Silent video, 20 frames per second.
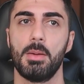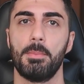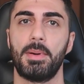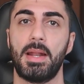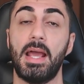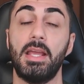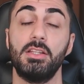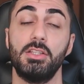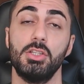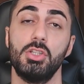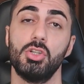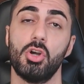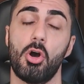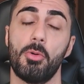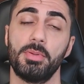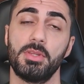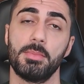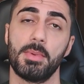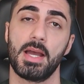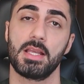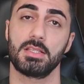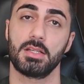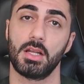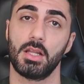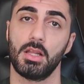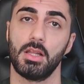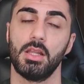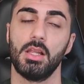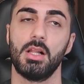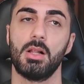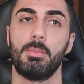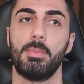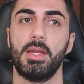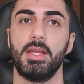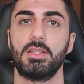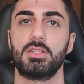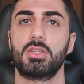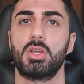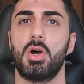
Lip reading: but I did optimize it a little bit.